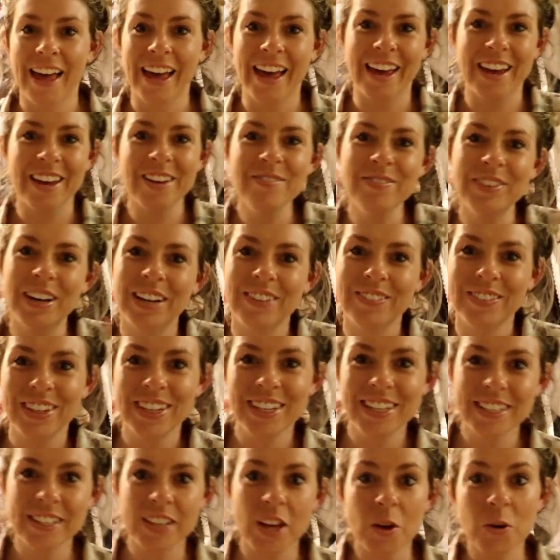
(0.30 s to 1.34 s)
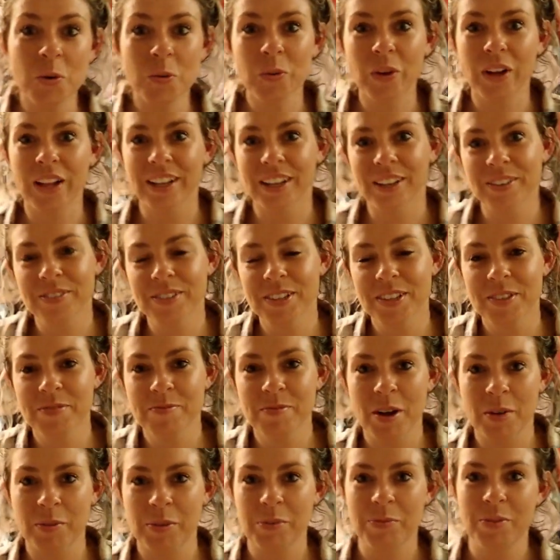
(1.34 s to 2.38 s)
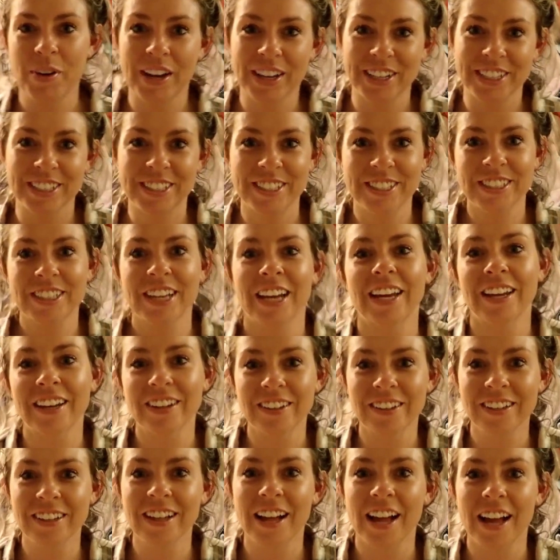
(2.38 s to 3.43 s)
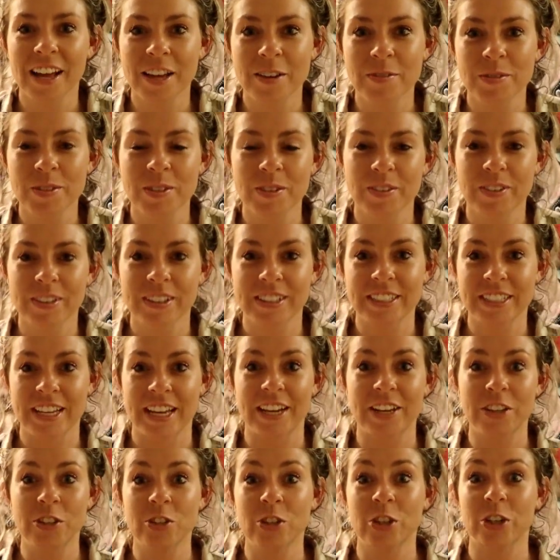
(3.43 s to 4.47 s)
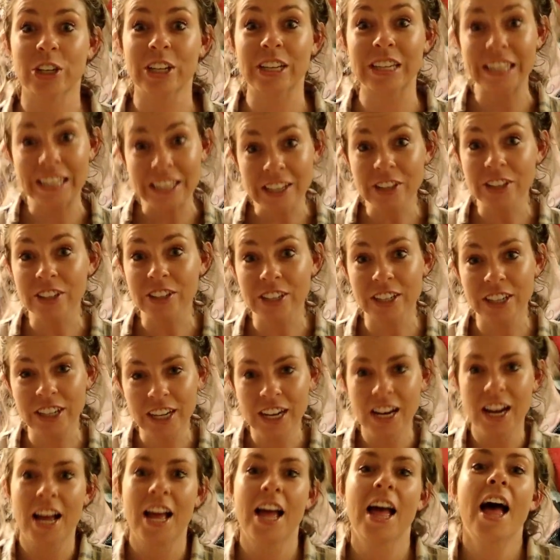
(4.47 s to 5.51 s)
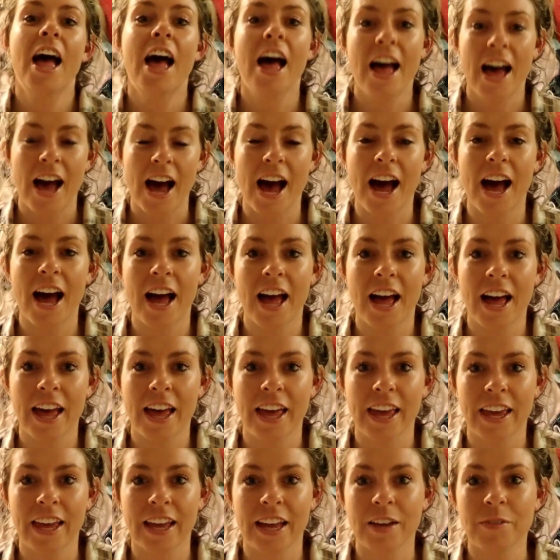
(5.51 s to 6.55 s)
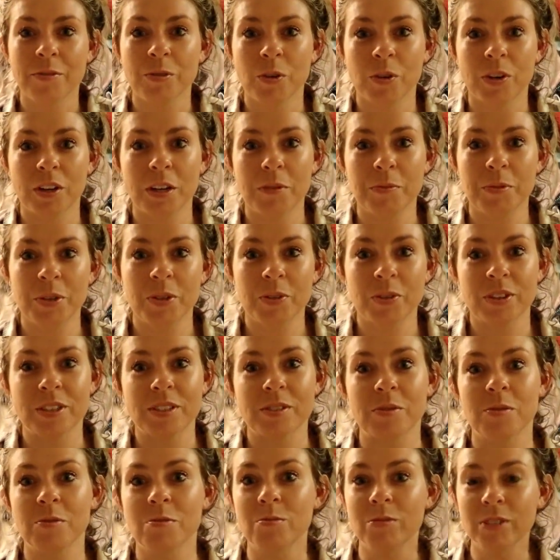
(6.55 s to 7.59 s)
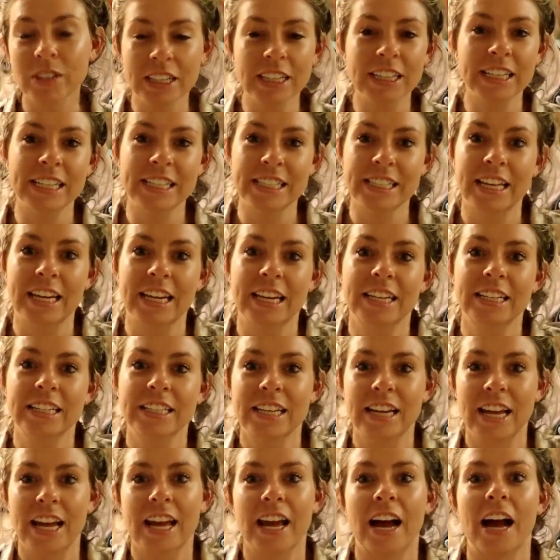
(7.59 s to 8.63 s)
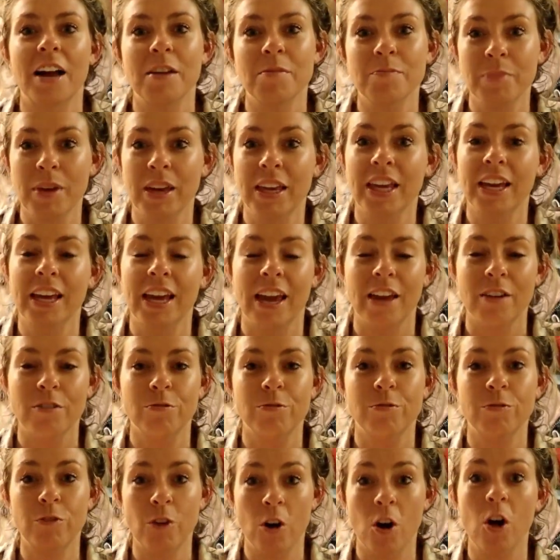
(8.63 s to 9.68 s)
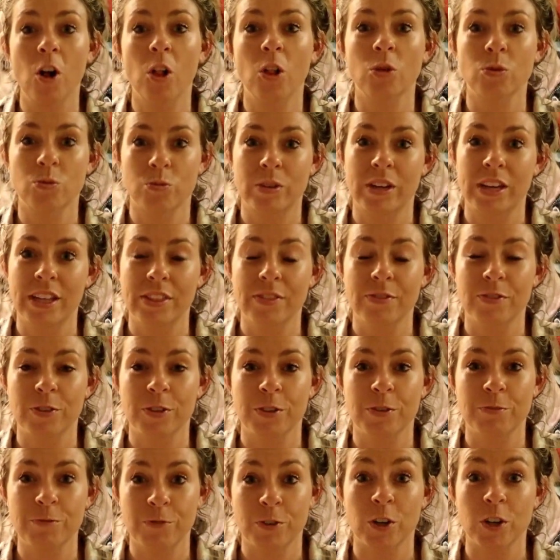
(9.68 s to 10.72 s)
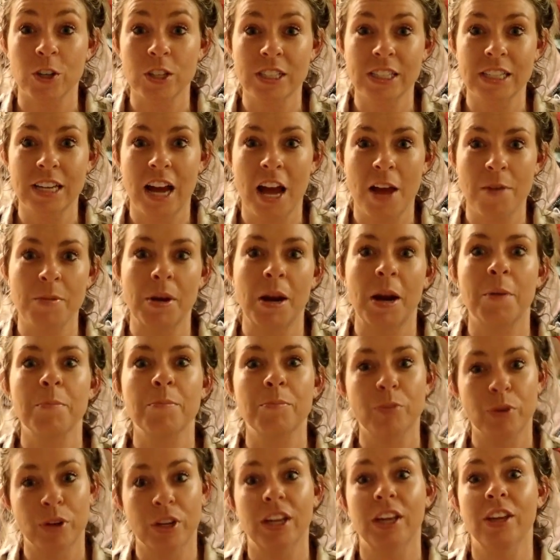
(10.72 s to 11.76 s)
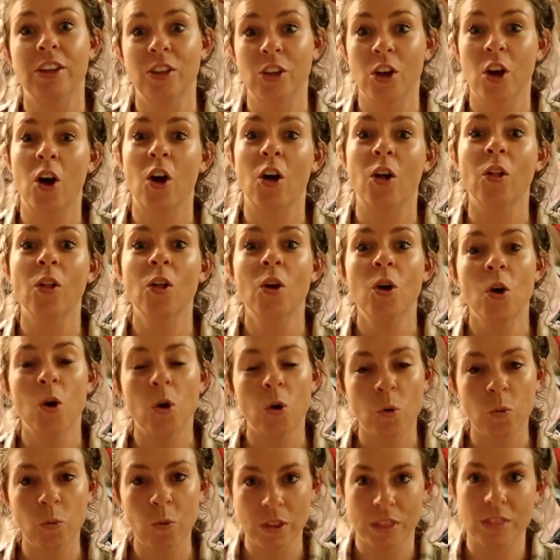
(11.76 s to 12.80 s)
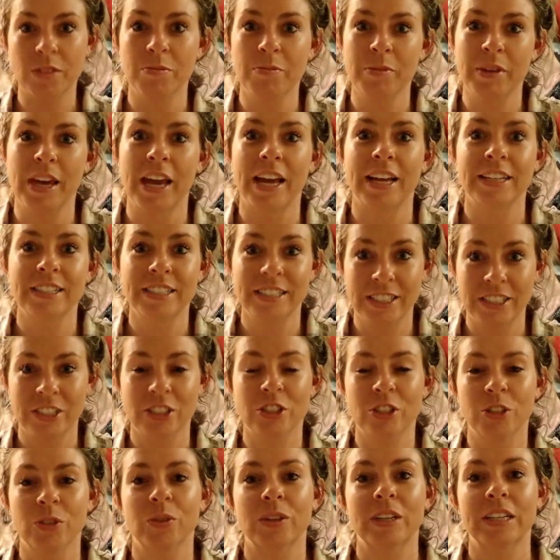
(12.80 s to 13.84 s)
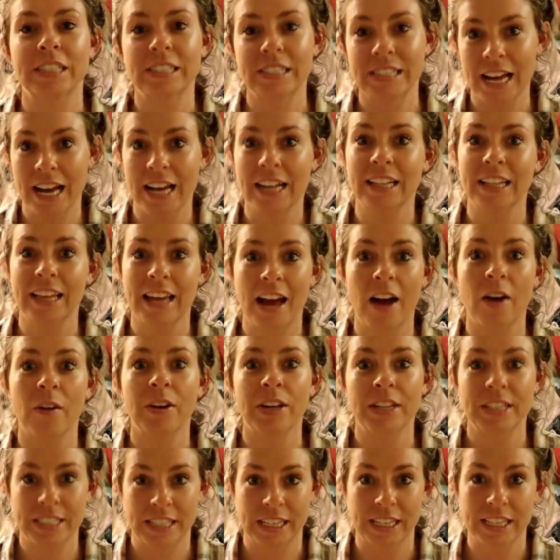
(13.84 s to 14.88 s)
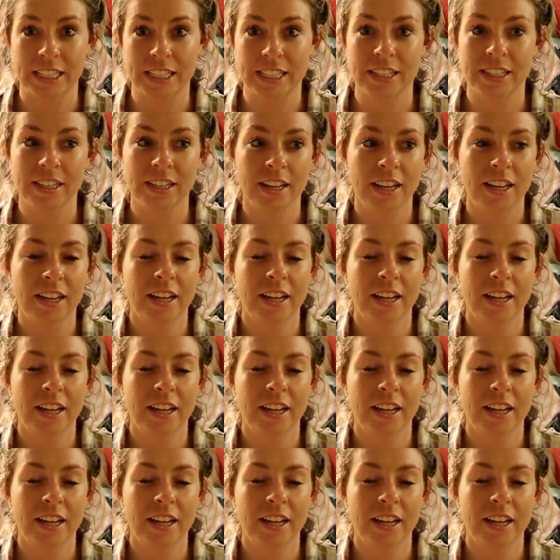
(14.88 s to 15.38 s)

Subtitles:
Hey mamas, welcome to the Mommy Pockets channel. I am so excited you're here. I am going to be doing something really exciting today. I'm making a fall wreath for the first time and I'm bringing y'all with me and teaching you exactly how I did it.